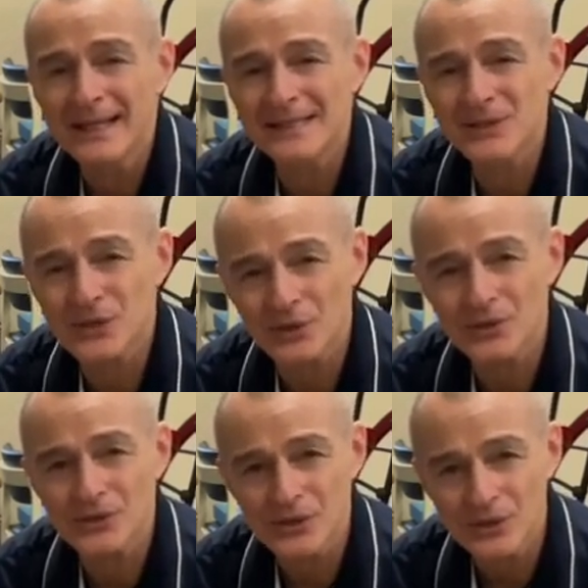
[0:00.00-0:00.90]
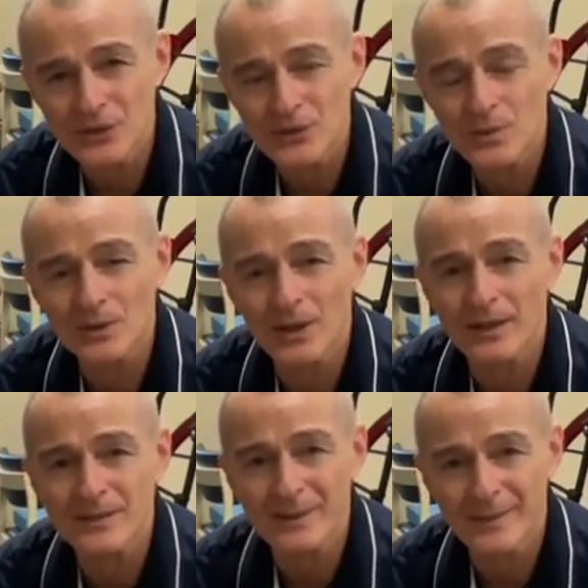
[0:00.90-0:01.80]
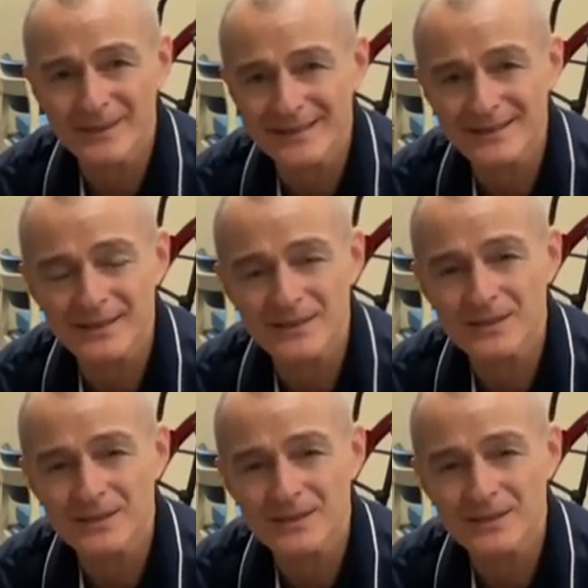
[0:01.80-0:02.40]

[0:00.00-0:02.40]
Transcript: and certain shoes will cause my meniscus